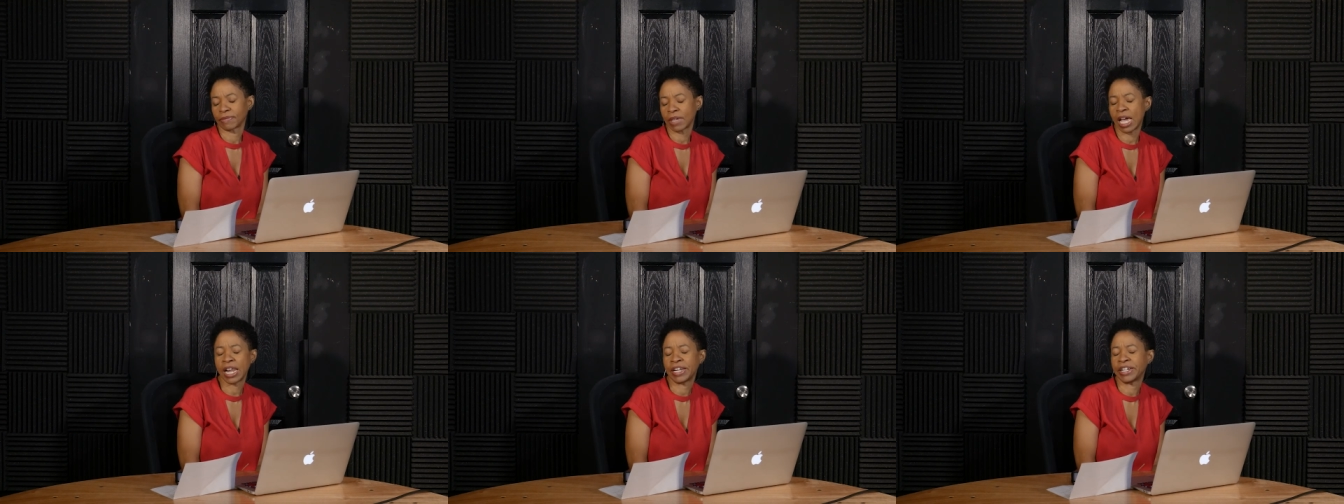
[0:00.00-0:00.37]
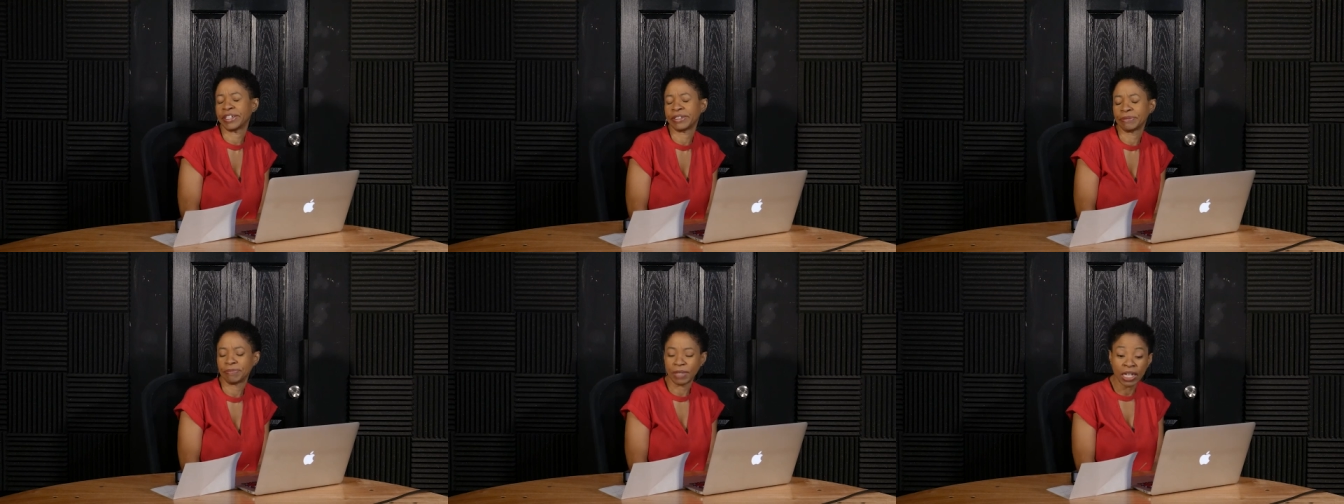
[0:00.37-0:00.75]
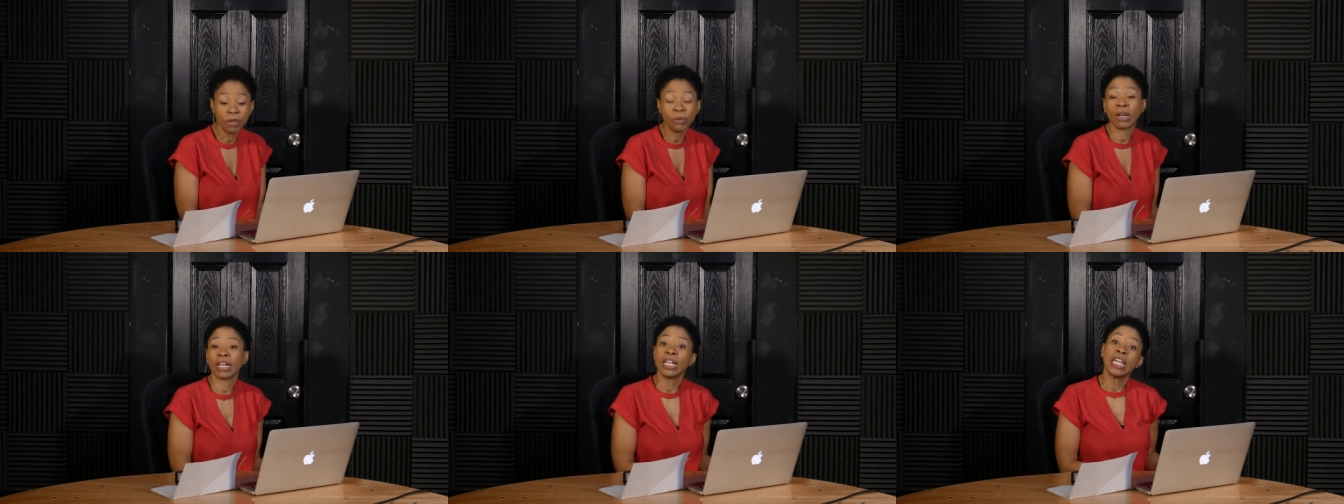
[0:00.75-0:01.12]
I don't know.
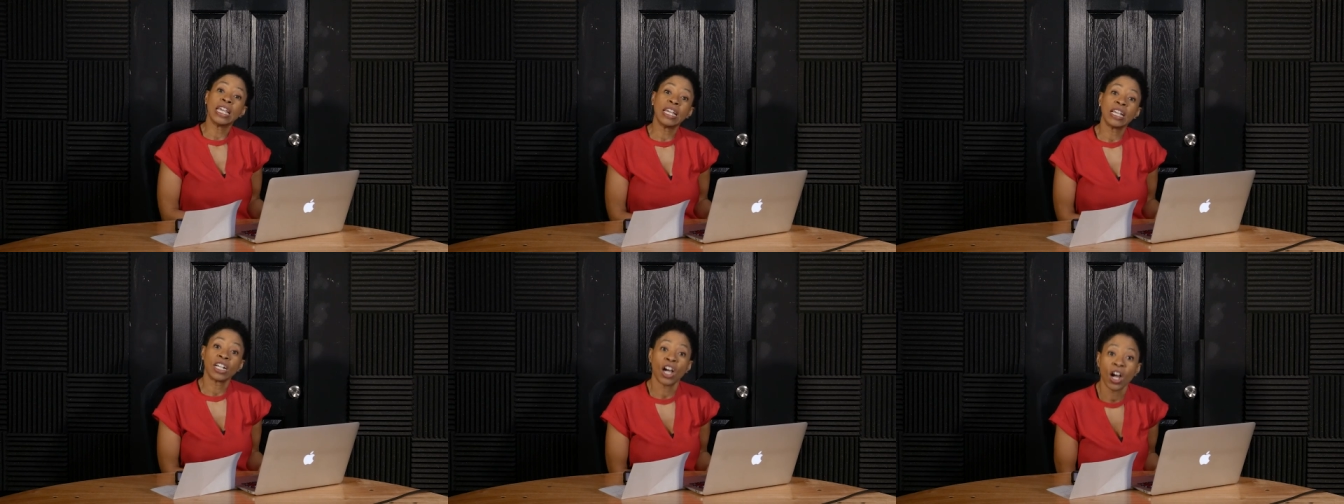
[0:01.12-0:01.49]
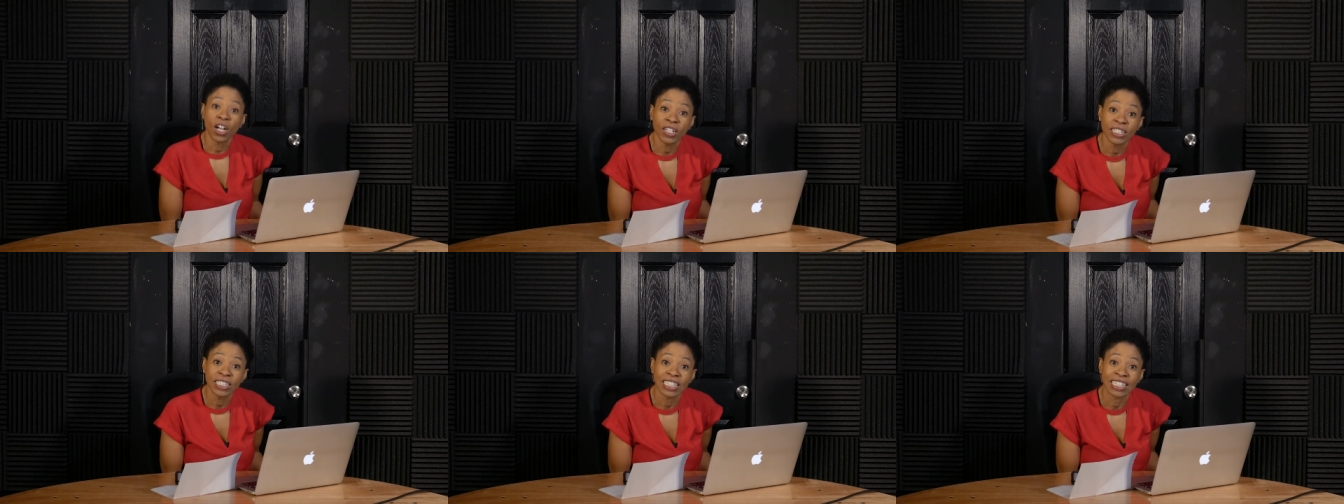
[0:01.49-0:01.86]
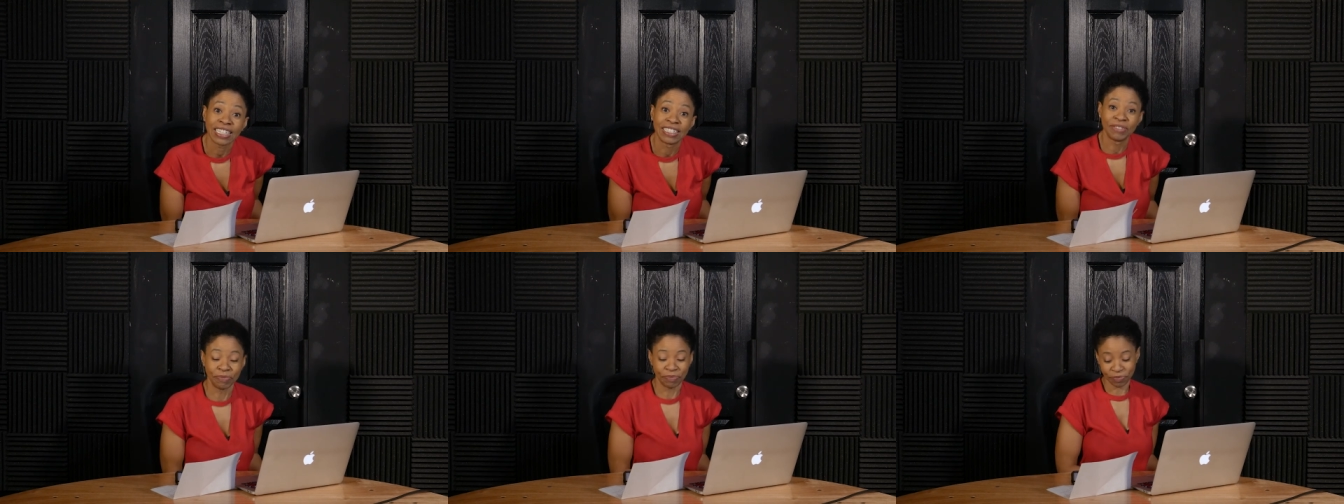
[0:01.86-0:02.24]
Anyway,
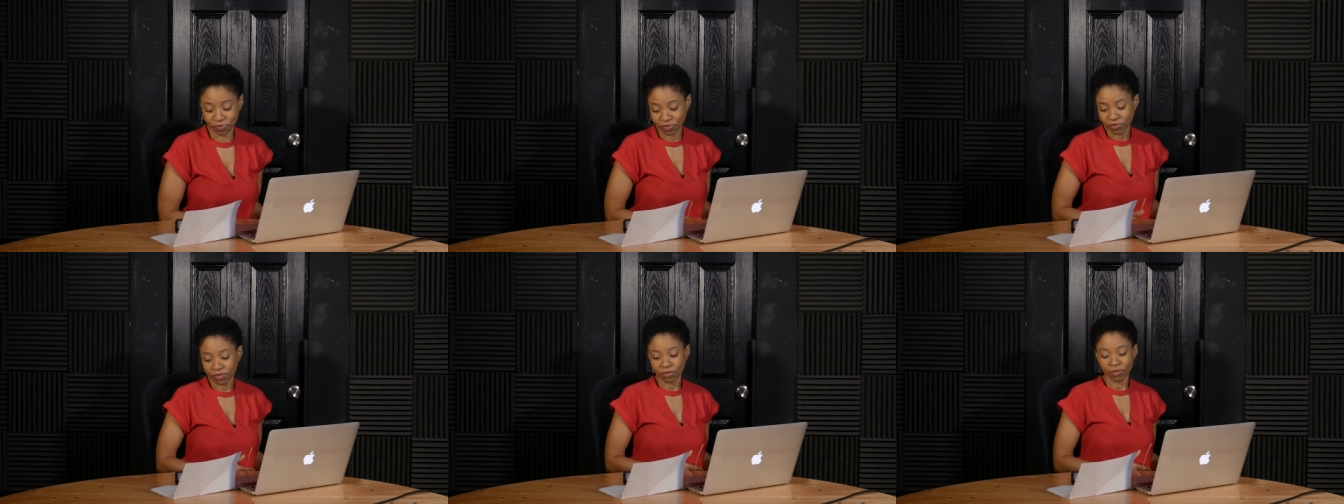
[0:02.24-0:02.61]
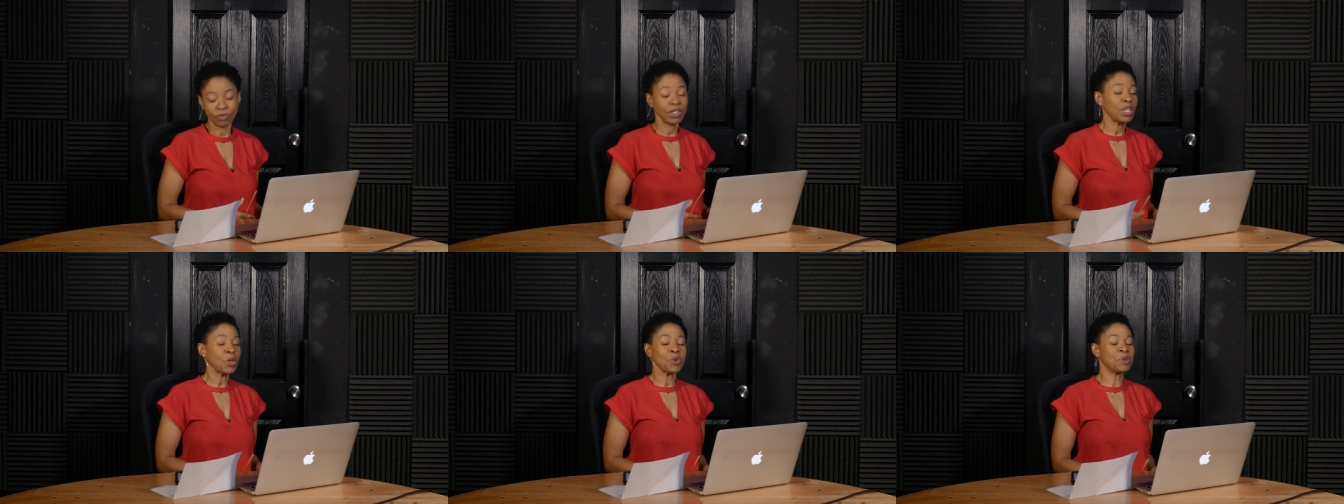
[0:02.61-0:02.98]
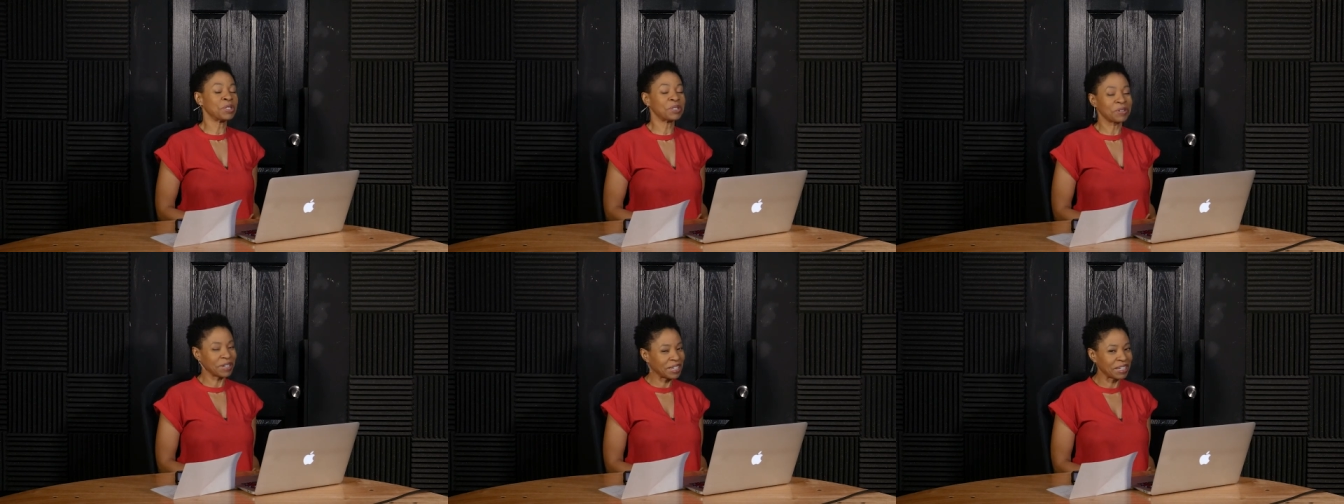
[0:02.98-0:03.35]
Carlton
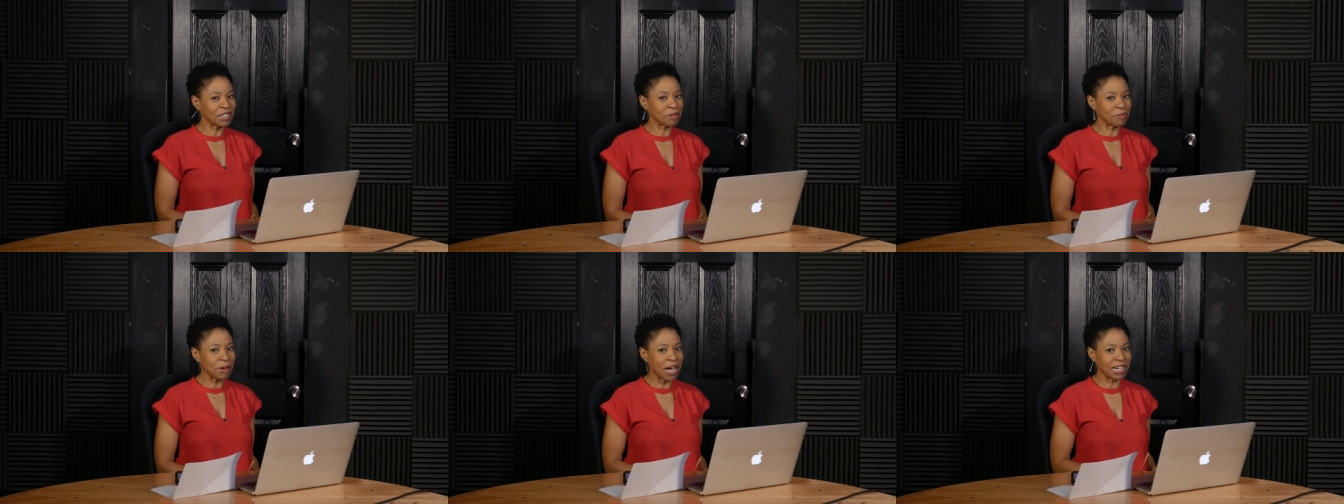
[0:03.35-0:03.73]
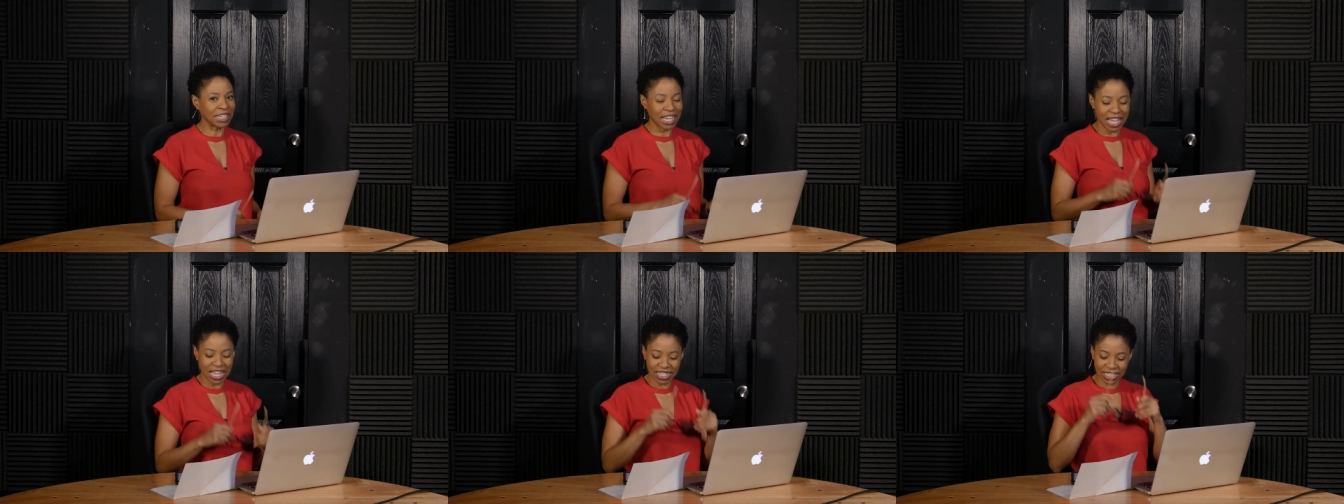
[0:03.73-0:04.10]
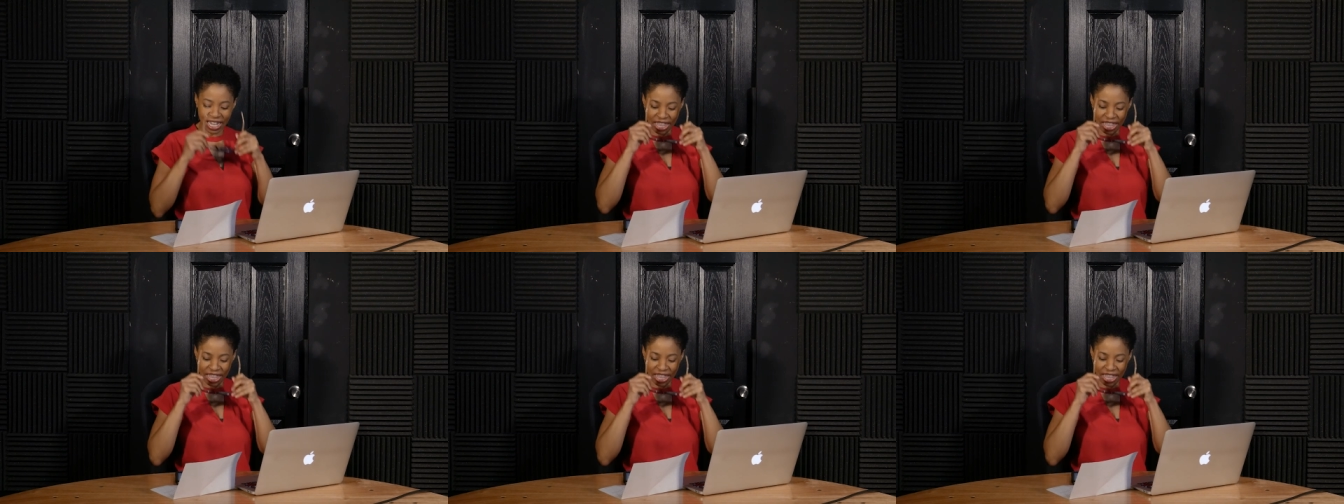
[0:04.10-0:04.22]
was great on the podcast.